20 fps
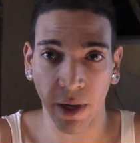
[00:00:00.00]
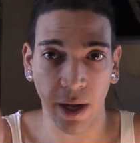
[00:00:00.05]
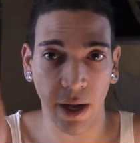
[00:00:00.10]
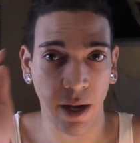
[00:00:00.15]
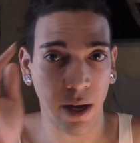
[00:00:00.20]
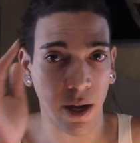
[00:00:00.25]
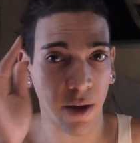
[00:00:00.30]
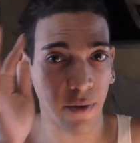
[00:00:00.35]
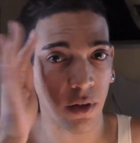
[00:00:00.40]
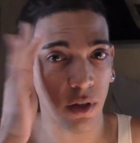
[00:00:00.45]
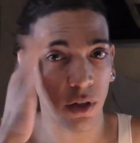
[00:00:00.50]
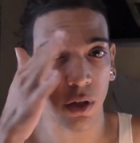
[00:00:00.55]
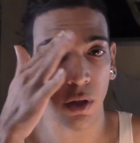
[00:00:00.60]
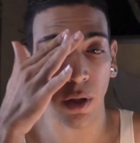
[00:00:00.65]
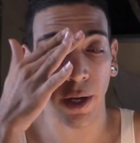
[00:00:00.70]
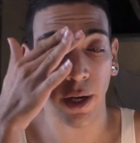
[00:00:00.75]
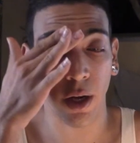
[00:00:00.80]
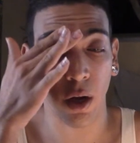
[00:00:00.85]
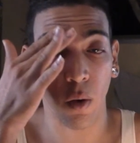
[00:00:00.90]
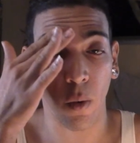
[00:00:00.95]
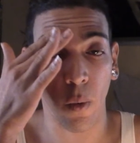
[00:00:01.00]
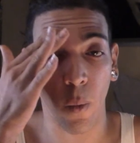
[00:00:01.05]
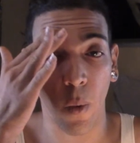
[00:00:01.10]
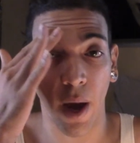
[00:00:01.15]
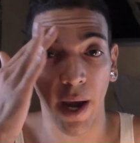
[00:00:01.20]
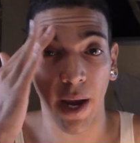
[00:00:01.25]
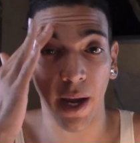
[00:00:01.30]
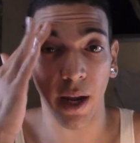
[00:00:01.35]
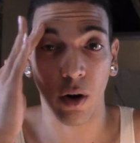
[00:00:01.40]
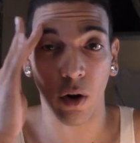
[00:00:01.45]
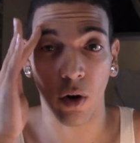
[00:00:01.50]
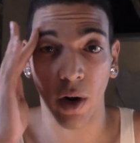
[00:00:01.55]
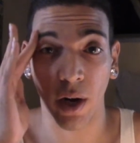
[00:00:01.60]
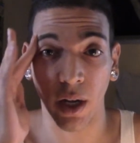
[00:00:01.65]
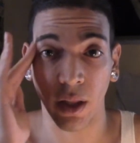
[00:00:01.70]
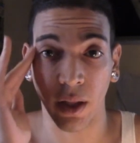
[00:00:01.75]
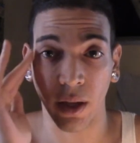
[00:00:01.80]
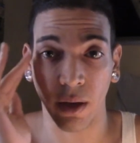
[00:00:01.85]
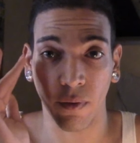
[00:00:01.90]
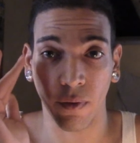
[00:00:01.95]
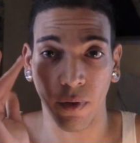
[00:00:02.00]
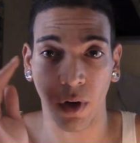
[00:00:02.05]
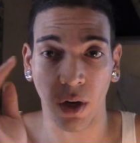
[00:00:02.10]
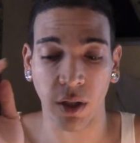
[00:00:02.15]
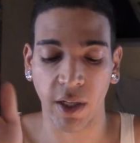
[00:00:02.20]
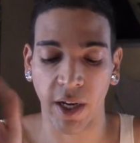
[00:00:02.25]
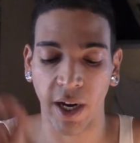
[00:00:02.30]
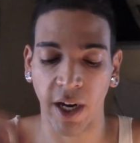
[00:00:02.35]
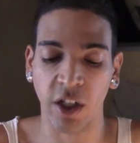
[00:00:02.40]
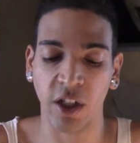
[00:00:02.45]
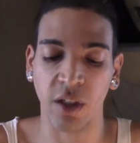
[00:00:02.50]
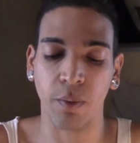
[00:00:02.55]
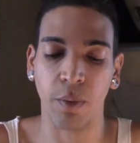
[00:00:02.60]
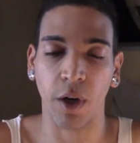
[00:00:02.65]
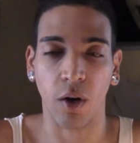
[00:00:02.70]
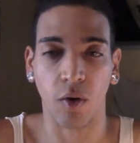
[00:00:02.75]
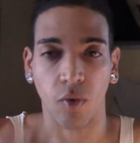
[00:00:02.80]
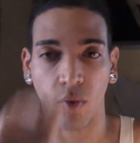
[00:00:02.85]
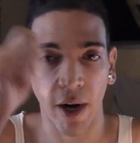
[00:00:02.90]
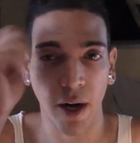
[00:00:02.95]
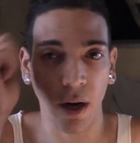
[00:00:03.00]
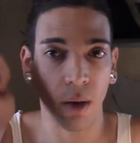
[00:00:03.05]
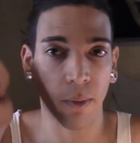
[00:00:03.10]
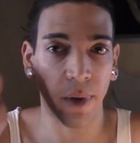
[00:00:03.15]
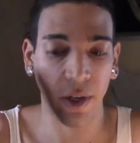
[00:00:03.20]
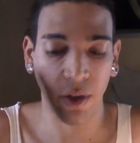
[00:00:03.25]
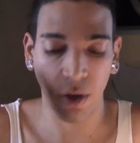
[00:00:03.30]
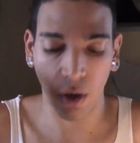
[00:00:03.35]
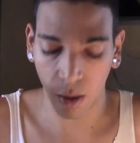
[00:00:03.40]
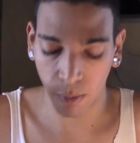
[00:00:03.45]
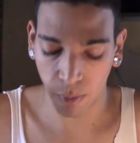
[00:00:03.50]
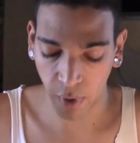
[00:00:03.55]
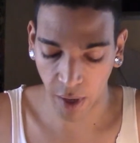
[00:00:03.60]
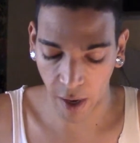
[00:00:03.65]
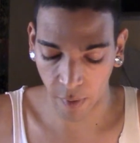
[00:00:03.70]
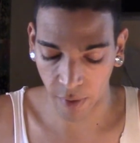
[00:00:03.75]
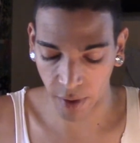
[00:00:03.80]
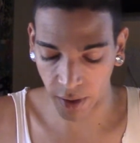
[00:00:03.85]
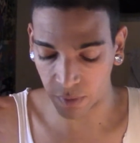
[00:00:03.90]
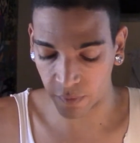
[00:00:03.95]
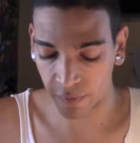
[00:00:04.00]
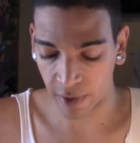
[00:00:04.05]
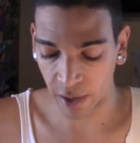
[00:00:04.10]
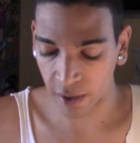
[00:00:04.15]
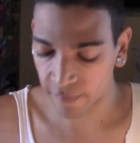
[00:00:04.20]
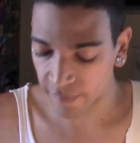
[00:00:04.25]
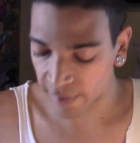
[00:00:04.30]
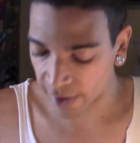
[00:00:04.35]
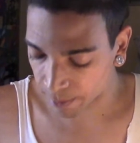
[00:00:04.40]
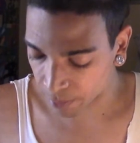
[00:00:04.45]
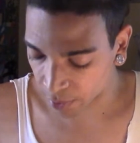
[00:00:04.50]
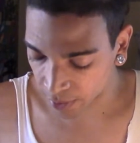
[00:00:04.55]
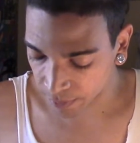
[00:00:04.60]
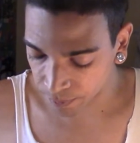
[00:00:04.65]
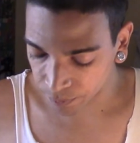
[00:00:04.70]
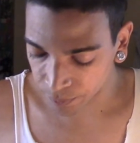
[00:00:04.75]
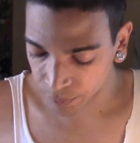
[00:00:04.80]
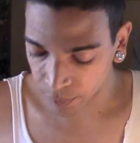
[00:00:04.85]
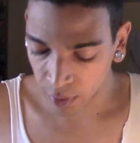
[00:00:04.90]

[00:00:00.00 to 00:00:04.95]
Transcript: I don't have to do like a white or anything first. I can just put it right on my dark brow and it's very vibrant.